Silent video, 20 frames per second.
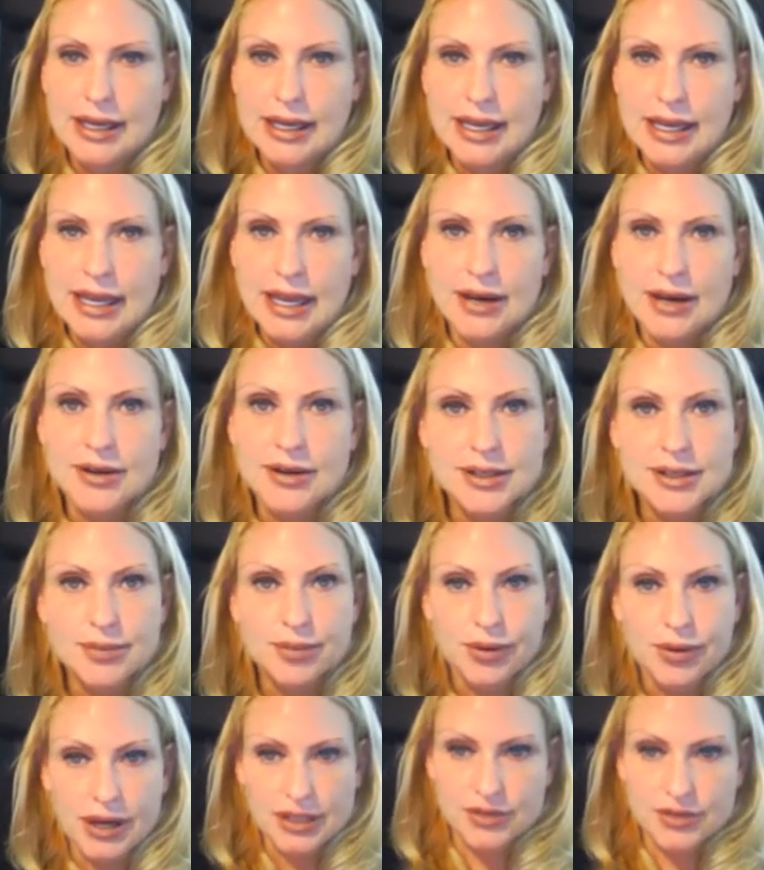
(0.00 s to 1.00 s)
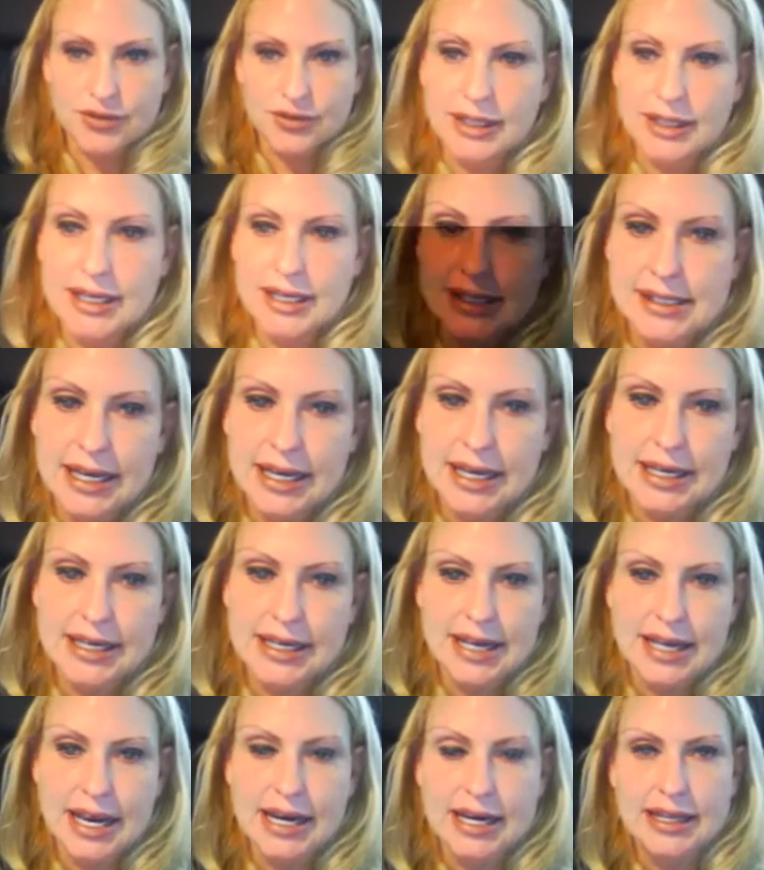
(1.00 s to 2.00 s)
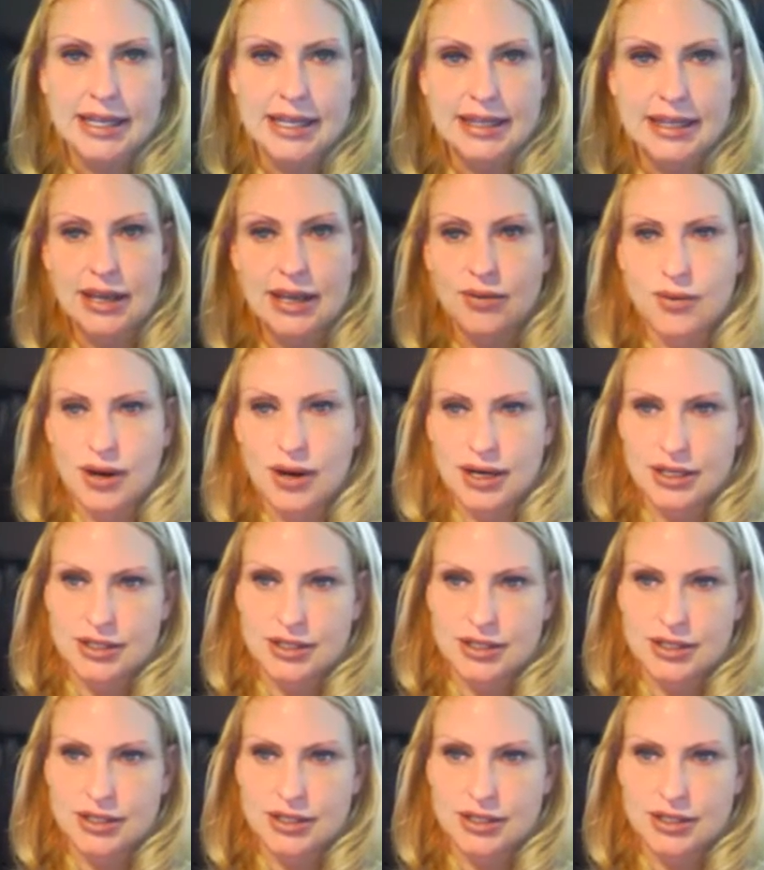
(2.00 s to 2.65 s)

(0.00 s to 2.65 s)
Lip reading: Here's the press release. They decided that they wanted